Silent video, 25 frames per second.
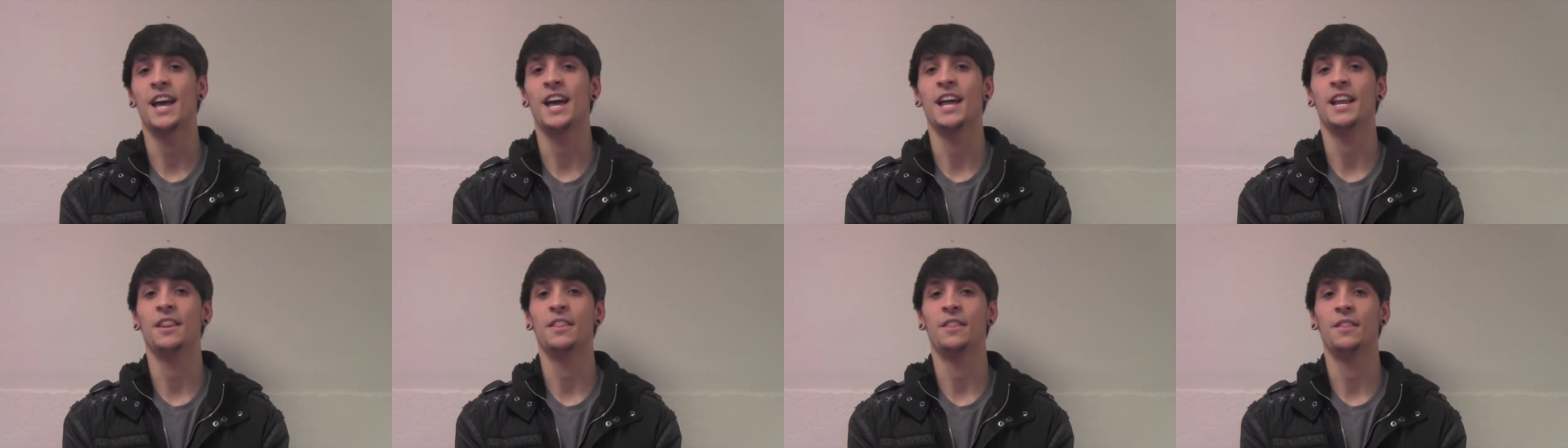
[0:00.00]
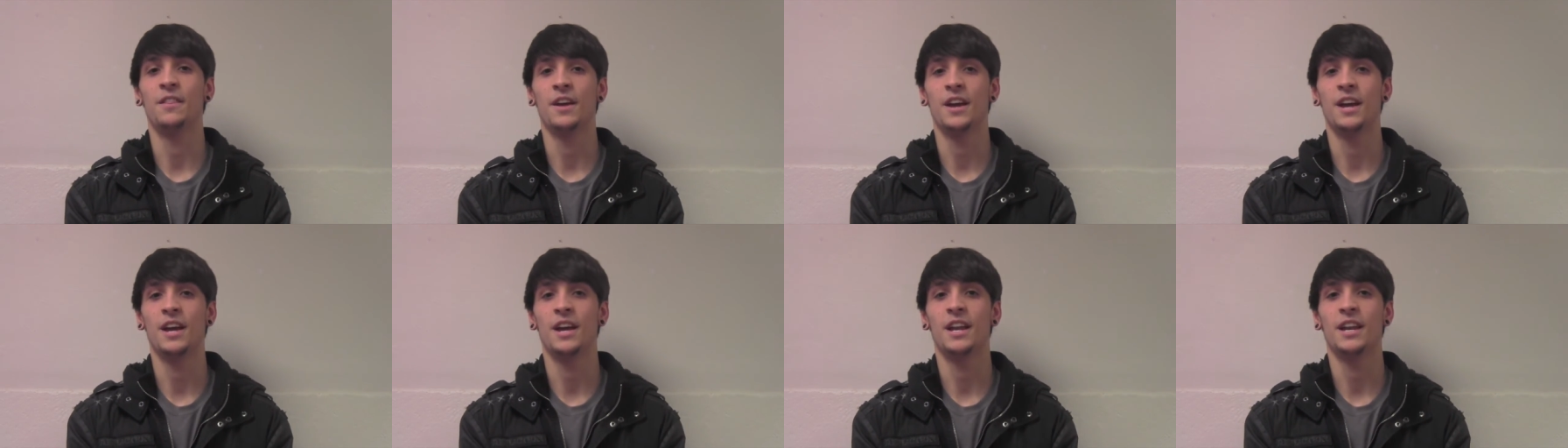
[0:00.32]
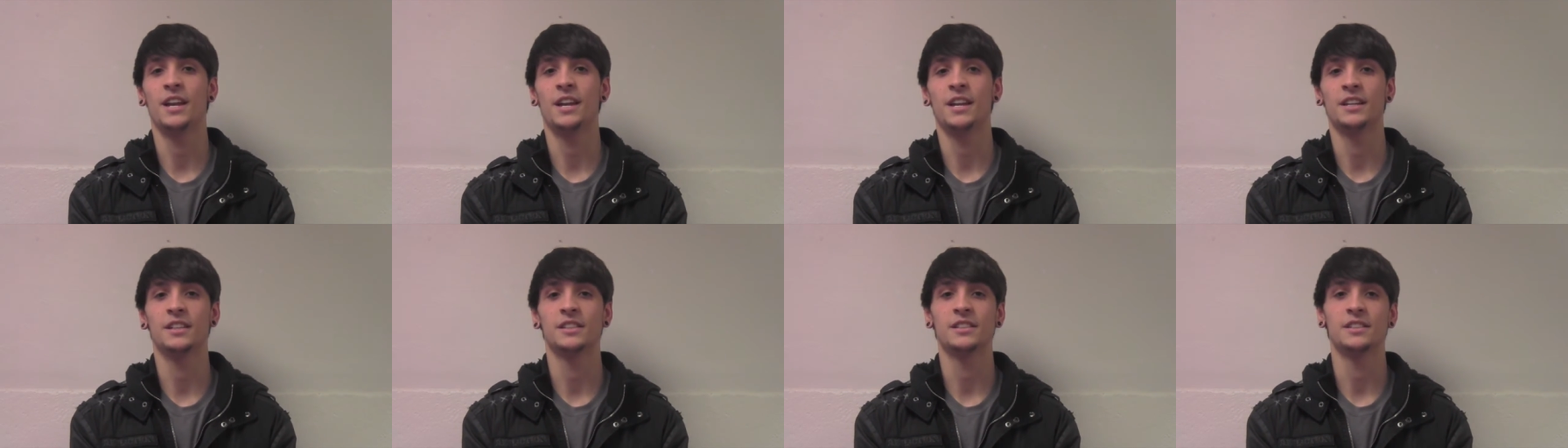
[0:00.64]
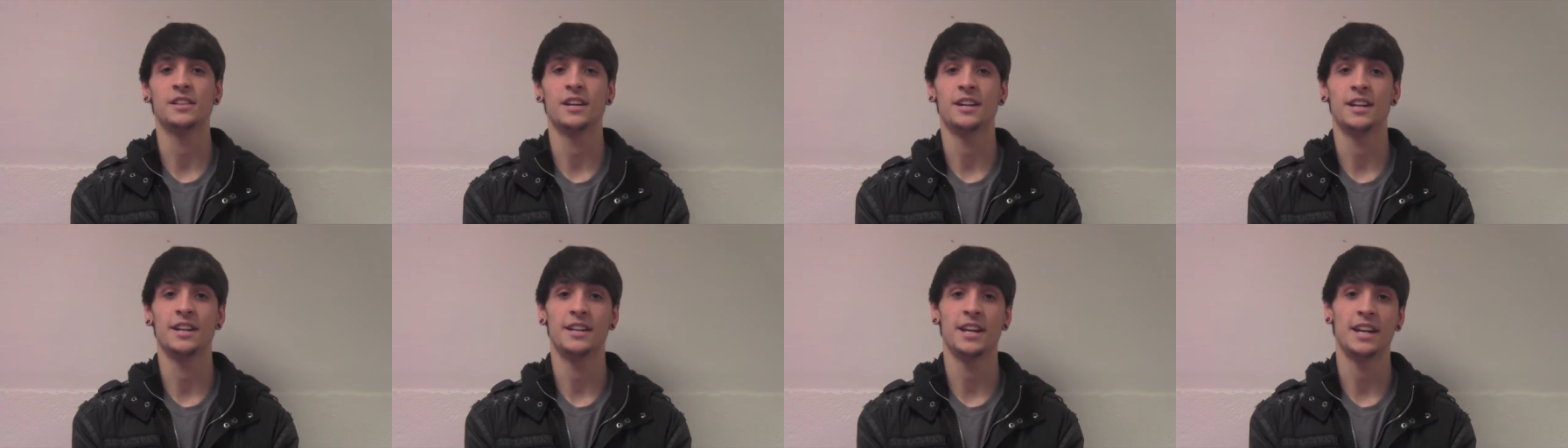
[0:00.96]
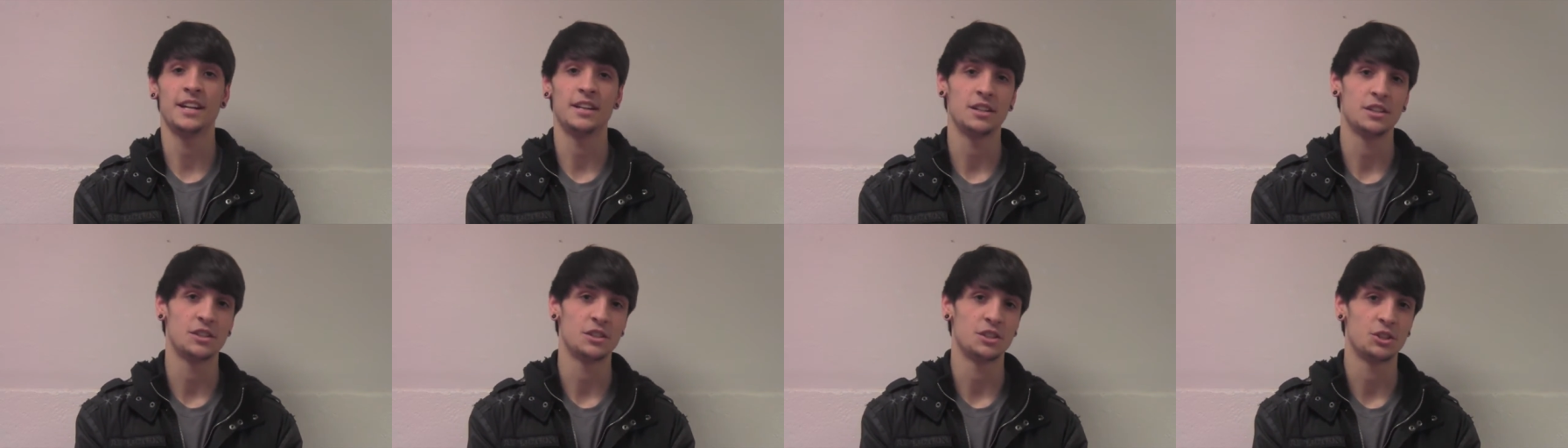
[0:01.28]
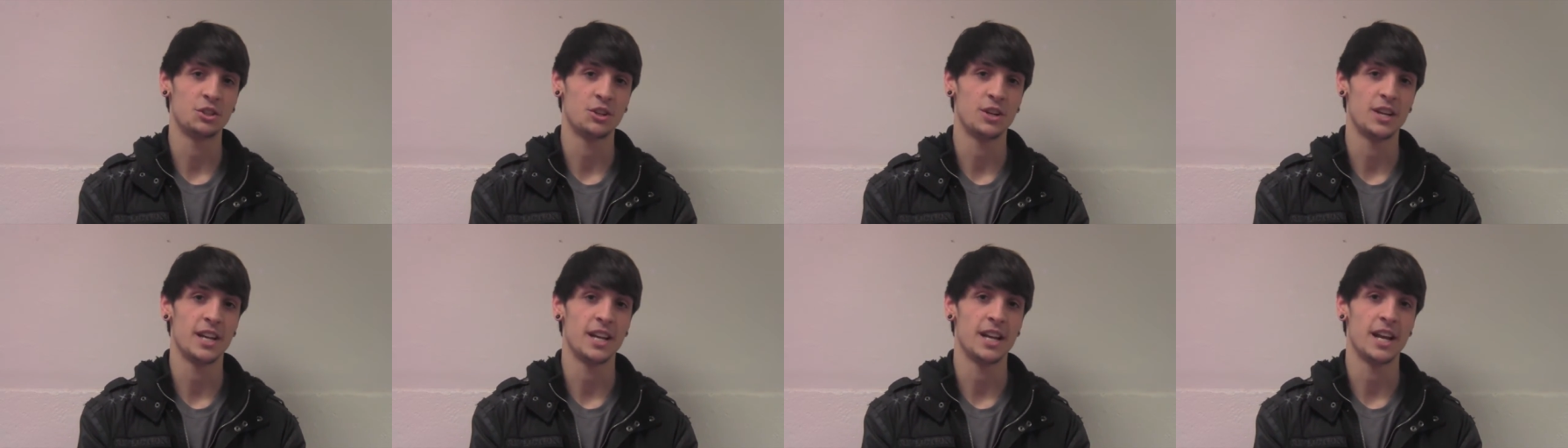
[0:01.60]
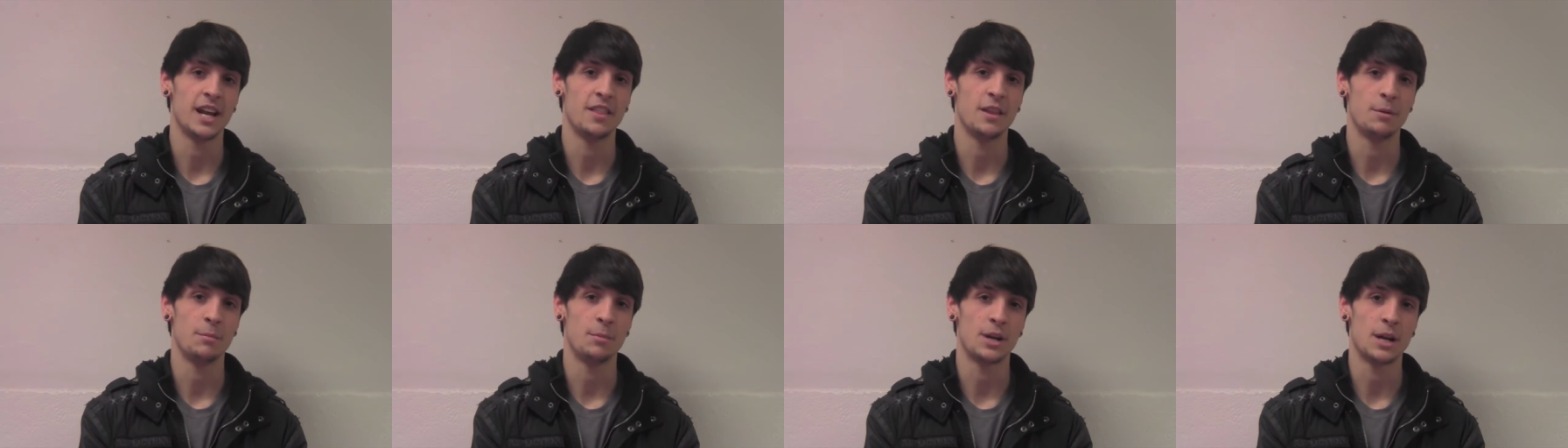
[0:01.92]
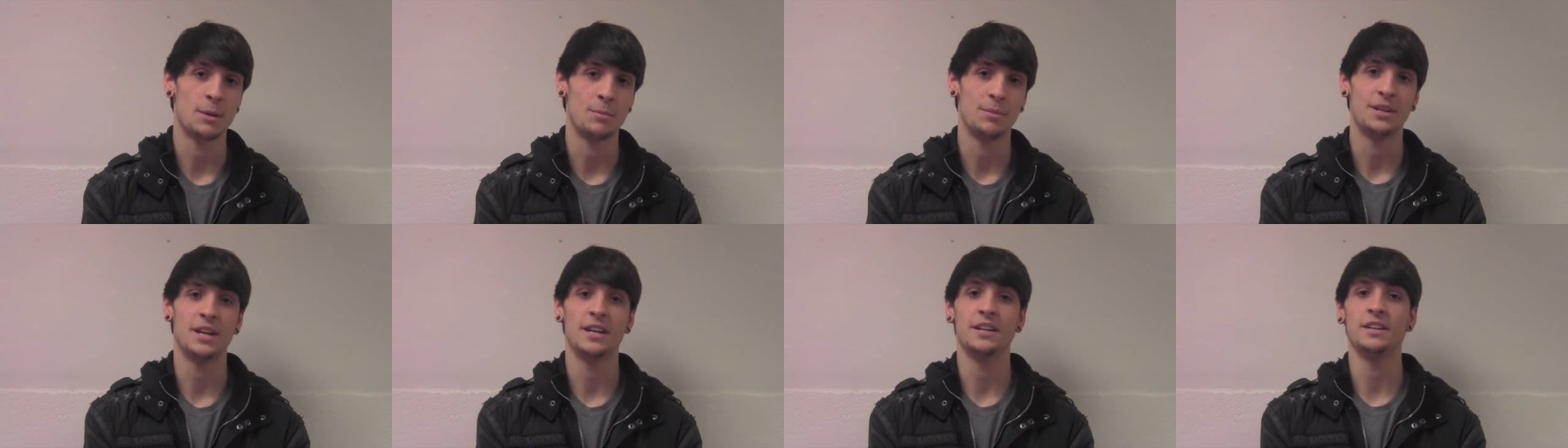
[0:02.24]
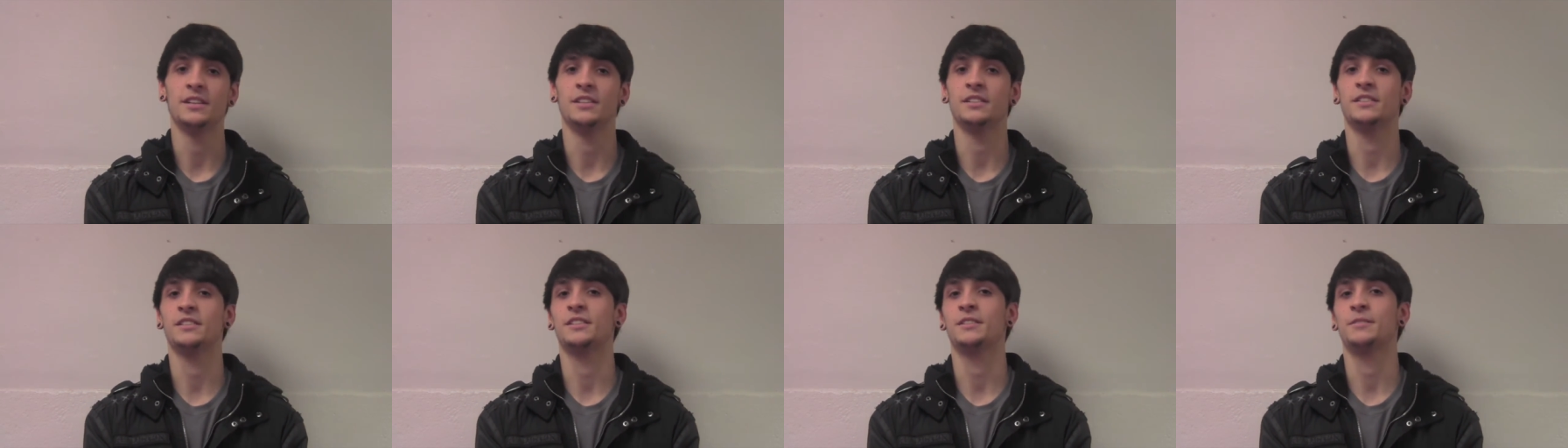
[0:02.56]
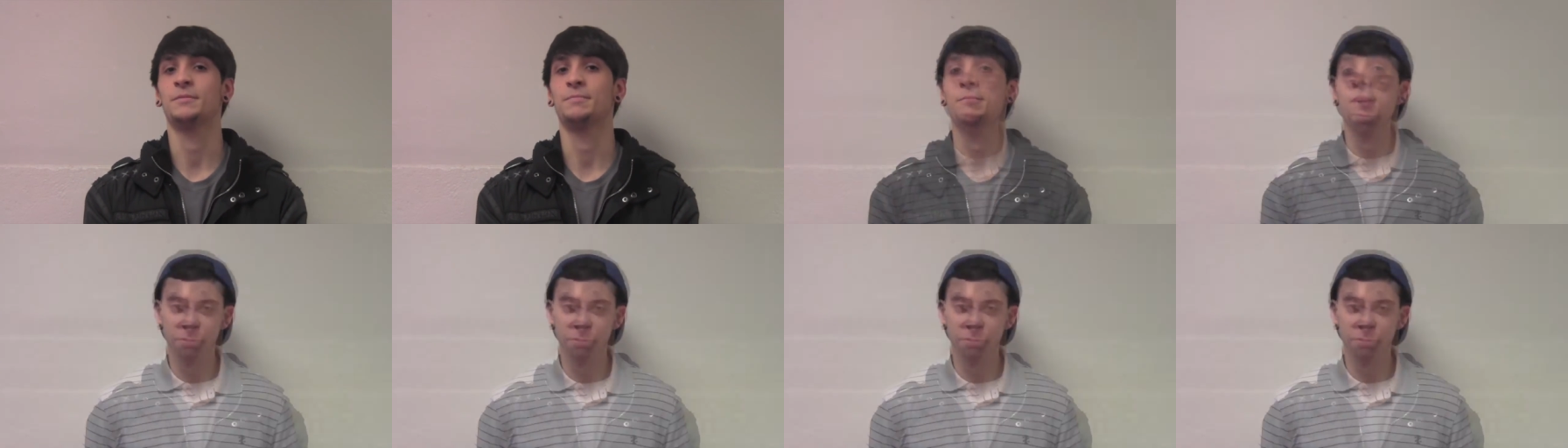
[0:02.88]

and then study dentistry and then become a dentist.